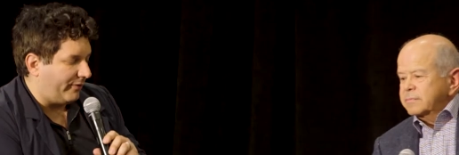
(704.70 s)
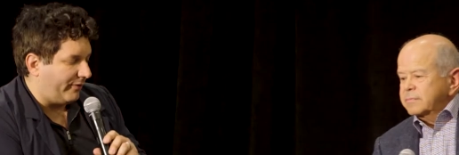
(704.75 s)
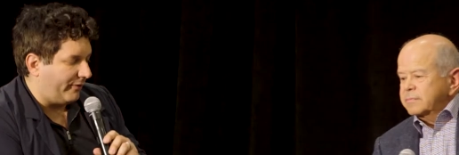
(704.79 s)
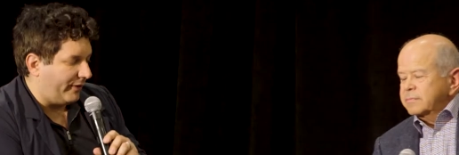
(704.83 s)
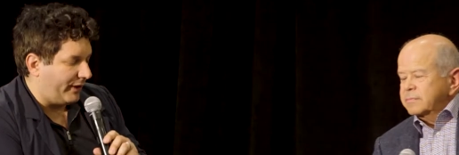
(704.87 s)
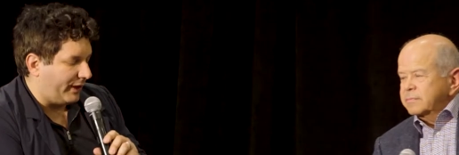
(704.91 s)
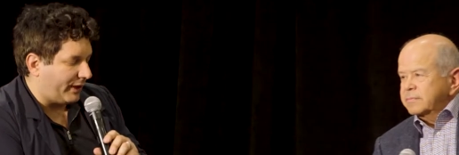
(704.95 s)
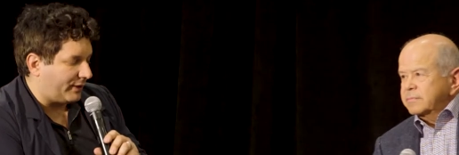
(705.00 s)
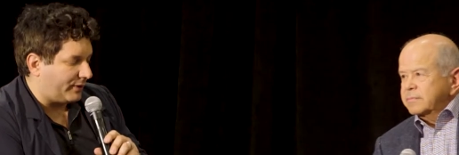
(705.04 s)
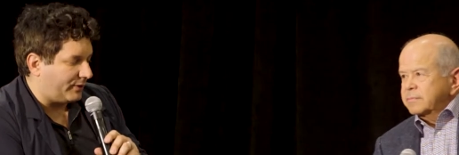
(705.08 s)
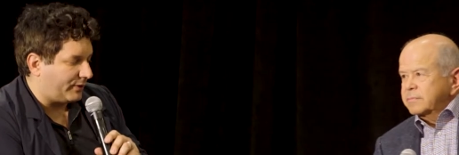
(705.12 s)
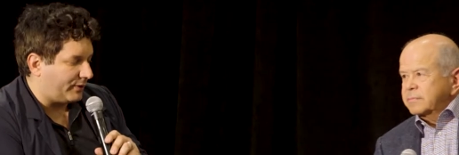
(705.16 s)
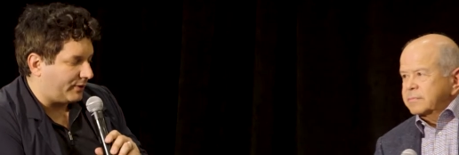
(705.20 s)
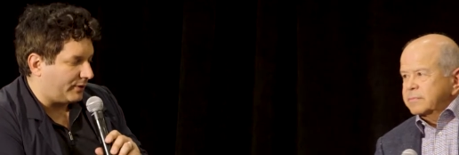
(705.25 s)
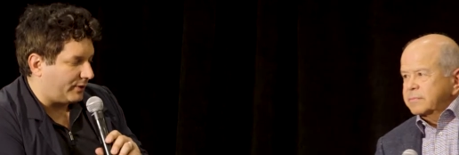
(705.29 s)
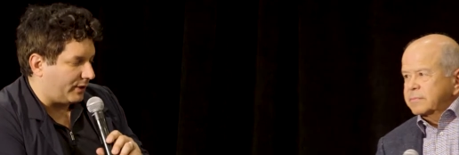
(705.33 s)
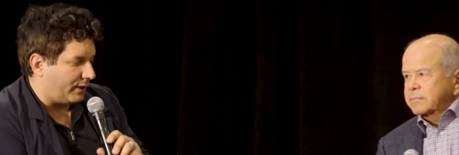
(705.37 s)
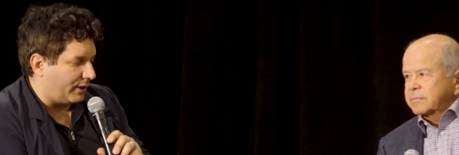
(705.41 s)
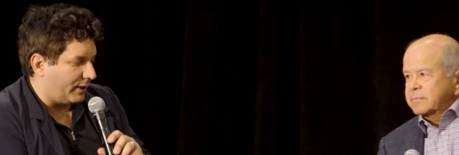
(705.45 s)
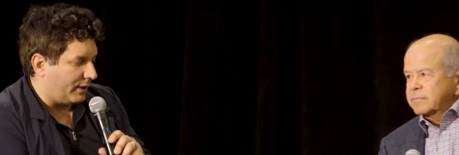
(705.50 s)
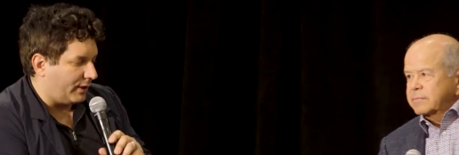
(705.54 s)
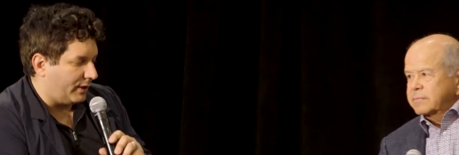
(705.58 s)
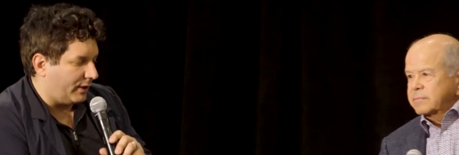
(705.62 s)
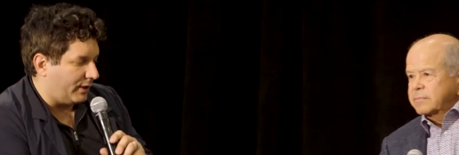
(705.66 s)
Speaker 1: fix
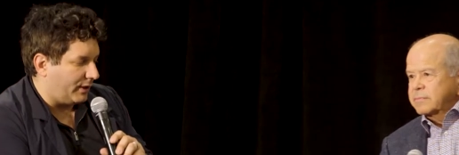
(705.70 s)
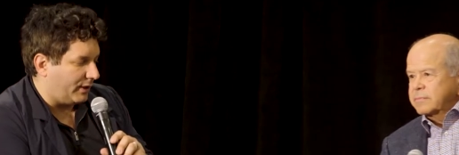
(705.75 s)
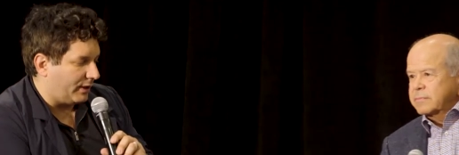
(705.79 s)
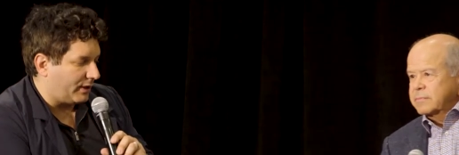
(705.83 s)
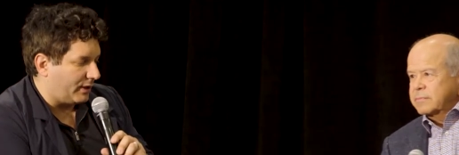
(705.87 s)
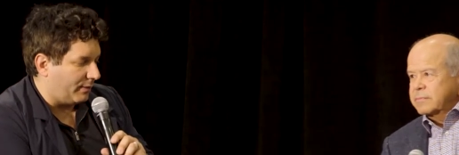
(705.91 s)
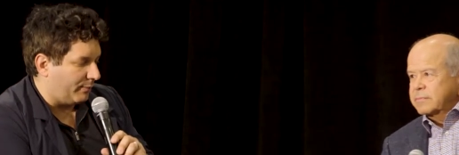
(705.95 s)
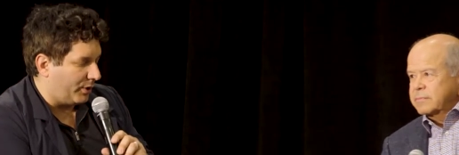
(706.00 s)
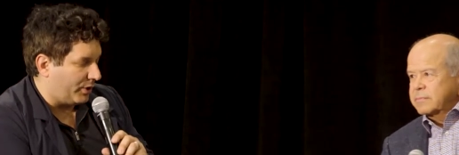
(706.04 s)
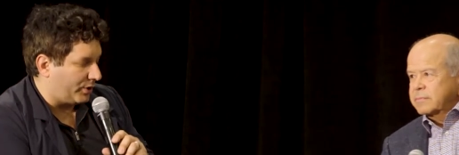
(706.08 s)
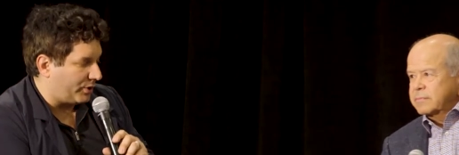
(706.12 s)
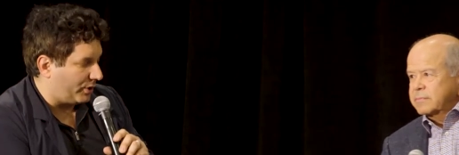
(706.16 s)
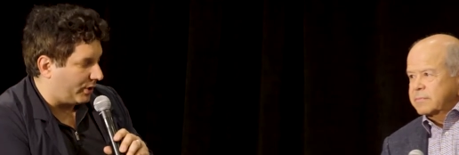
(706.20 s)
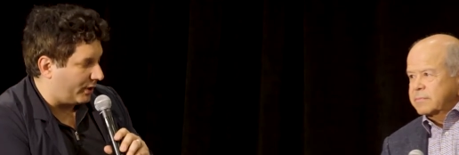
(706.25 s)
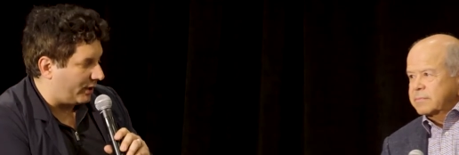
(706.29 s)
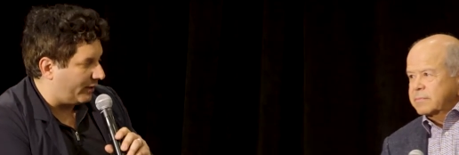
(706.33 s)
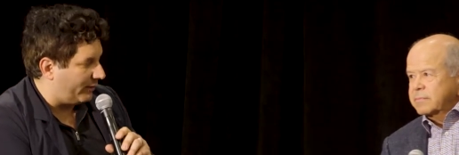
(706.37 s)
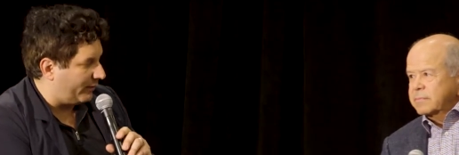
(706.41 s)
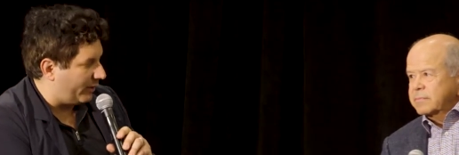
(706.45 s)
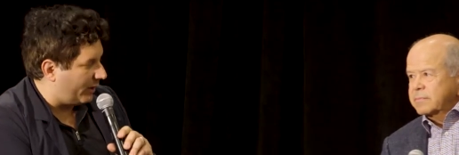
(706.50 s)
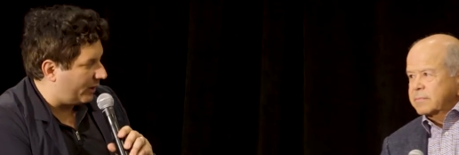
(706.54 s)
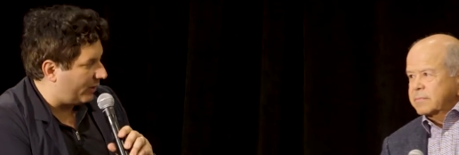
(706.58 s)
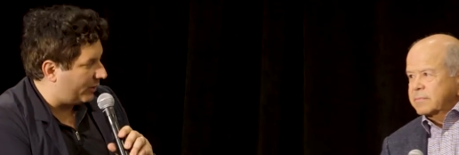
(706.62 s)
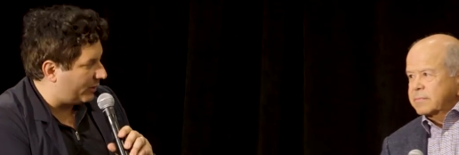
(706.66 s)
uh, commercial
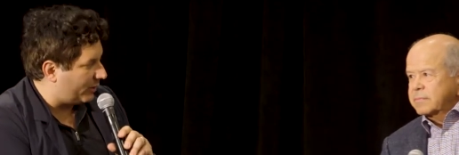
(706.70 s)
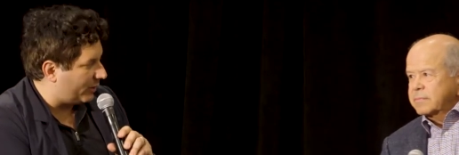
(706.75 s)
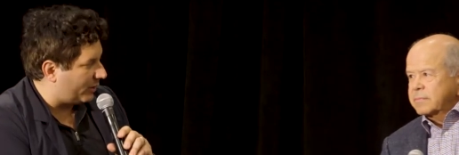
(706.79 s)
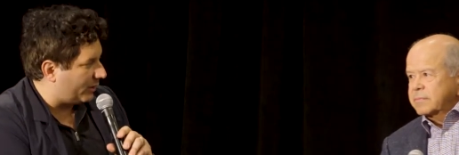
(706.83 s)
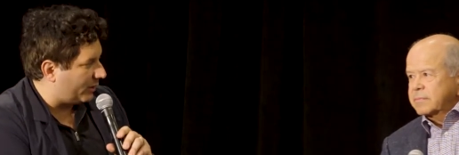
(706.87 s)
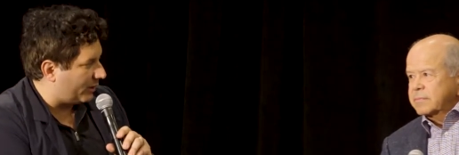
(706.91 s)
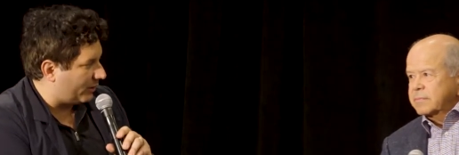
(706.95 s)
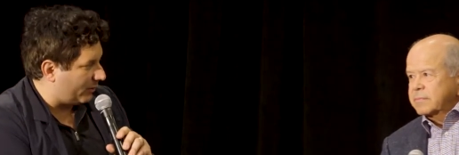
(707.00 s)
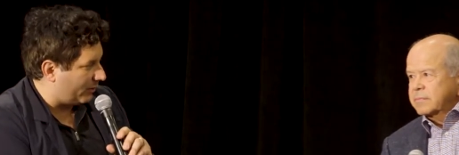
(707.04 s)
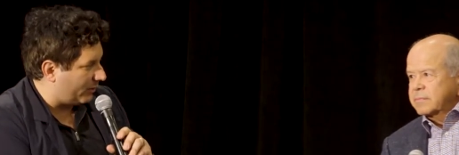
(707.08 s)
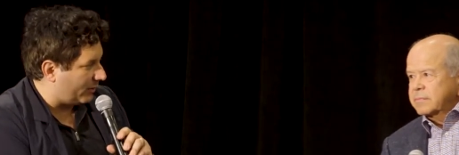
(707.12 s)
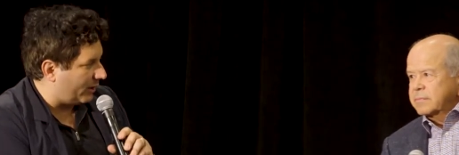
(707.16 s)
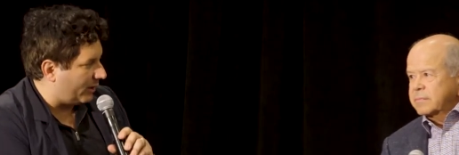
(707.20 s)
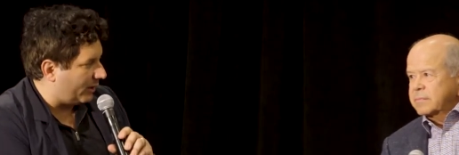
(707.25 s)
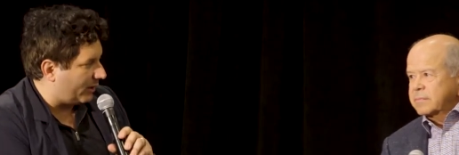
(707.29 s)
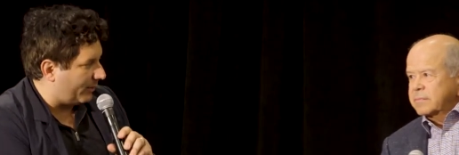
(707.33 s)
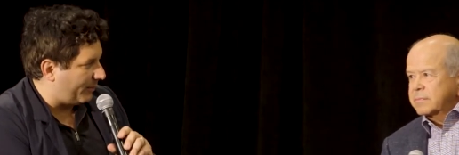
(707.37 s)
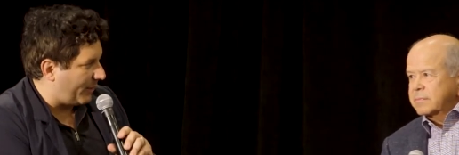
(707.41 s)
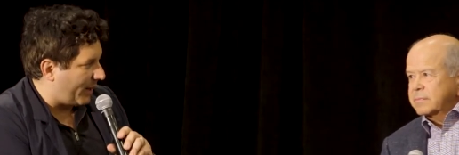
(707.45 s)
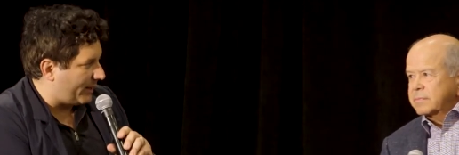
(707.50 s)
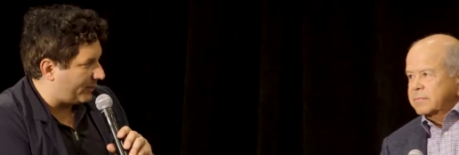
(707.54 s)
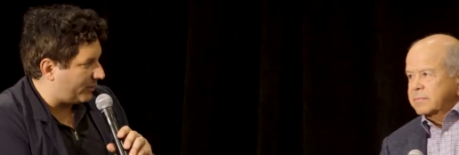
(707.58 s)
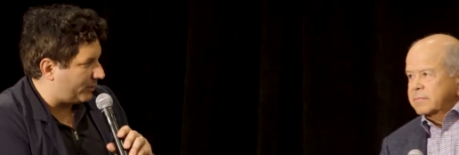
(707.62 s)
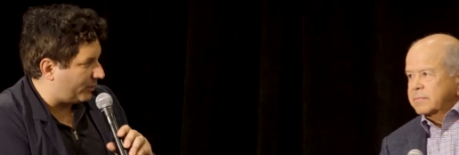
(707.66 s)
aviation, uh,
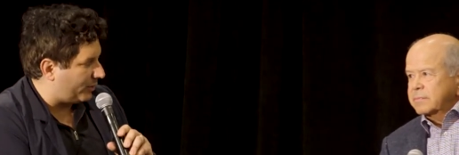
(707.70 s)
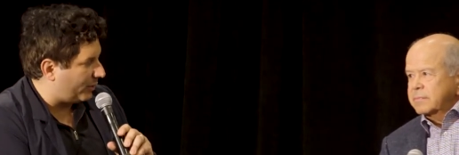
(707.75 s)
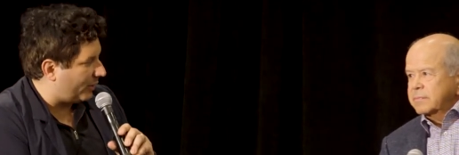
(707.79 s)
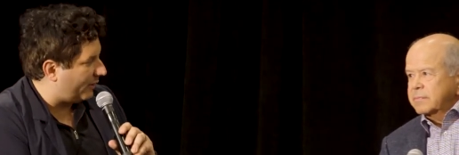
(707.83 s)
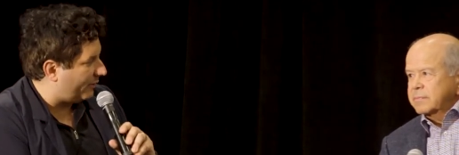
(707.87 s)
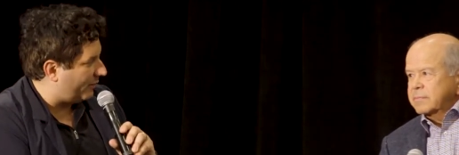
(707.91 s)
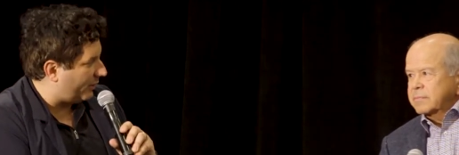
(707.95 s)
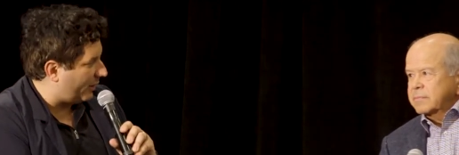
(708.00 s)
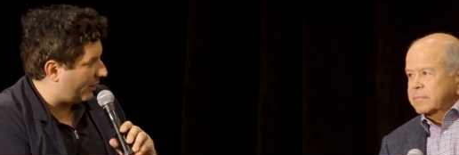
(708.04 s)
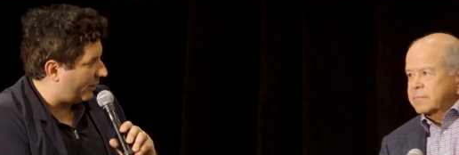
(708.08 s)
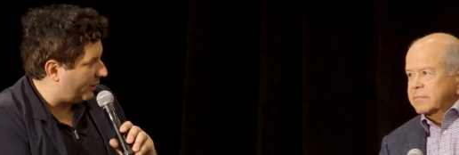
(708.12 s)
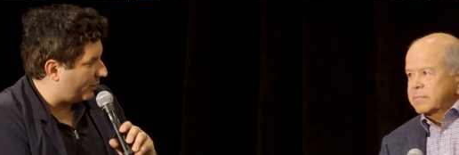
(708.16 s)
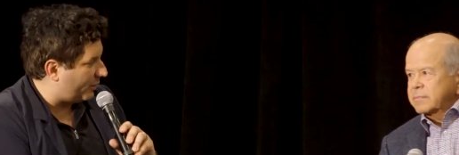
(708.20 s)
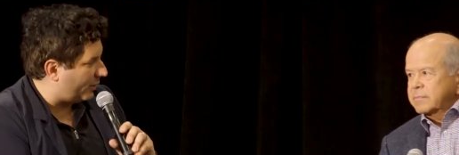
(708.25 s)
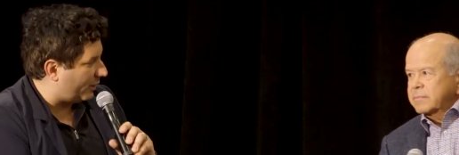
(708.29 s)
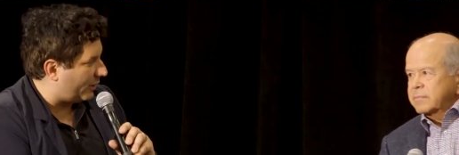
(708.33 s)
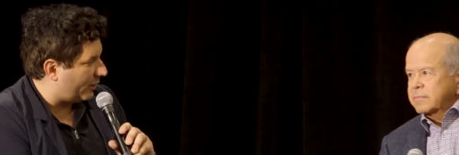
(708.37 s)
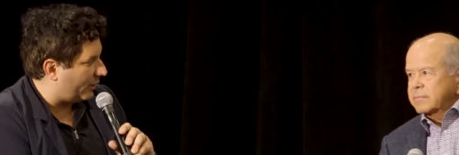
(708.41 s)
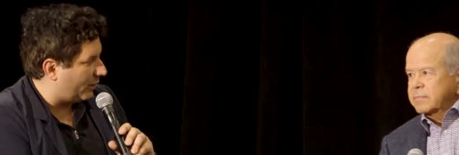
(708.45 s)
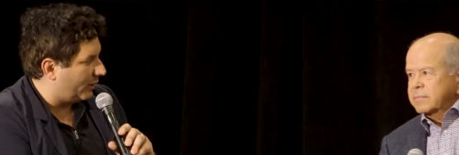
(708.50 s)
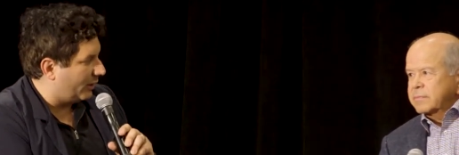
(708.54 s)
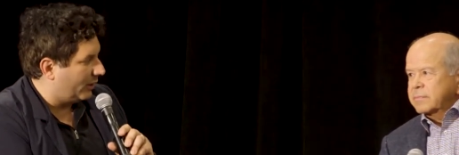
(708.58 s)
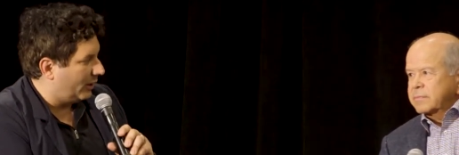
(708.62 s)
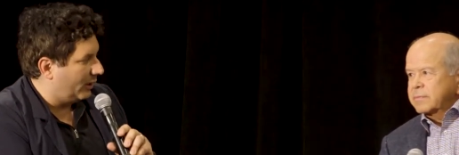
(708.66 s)
passenger
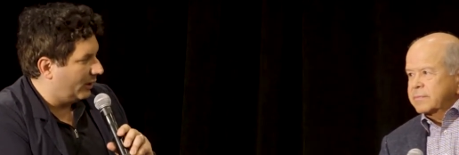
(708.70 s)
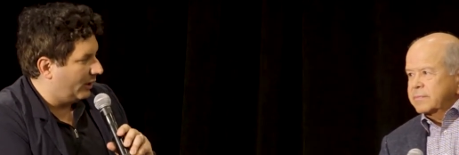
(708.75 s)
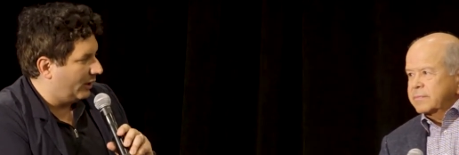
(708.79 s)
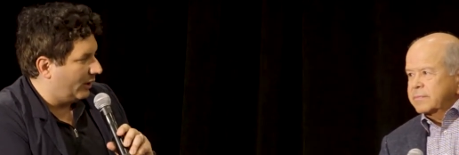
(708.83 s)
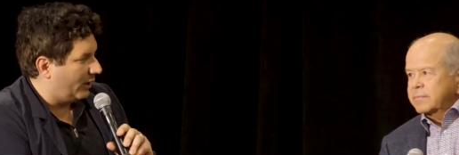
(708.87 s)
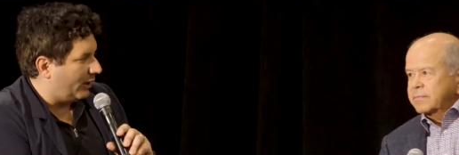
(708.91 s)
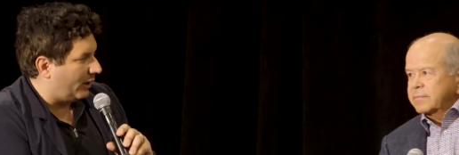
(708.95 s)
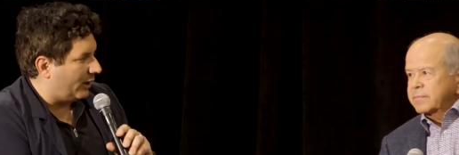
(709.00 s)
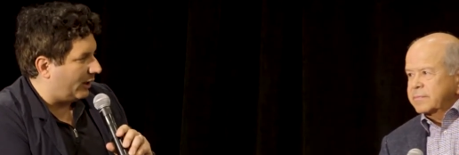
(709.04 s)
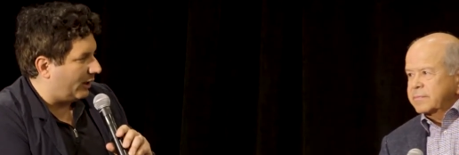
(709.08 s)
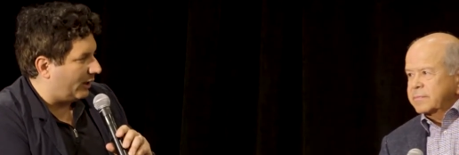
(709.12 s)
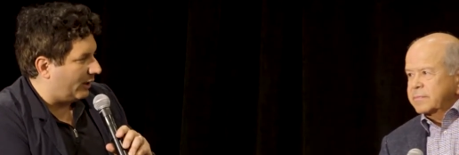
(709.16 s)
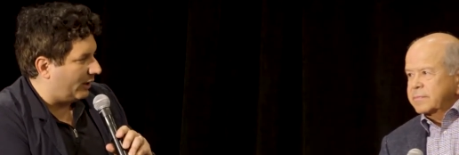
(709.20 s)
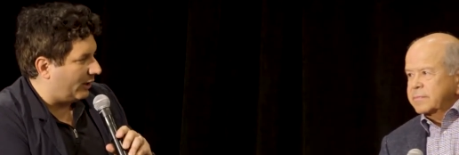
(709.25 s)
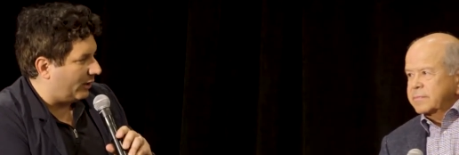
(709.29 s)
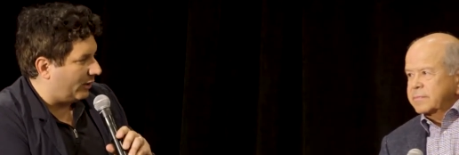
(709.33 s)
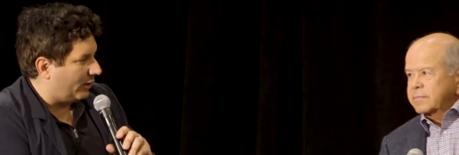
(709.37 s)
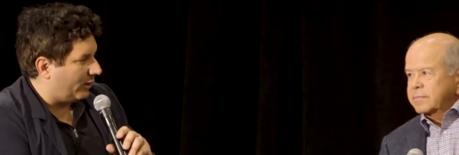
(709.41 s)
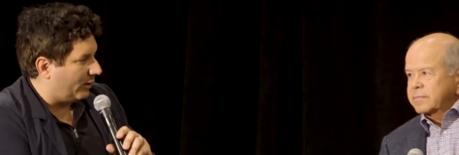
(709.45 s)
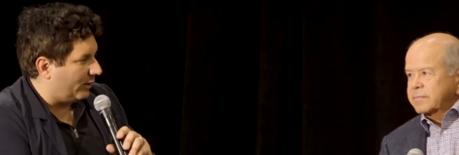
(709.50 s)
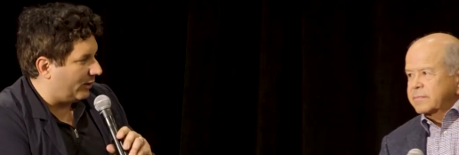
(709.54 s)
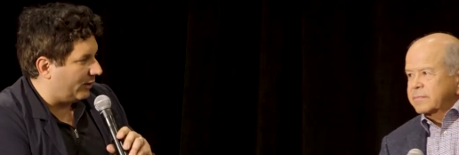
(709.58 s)
aviation, uh,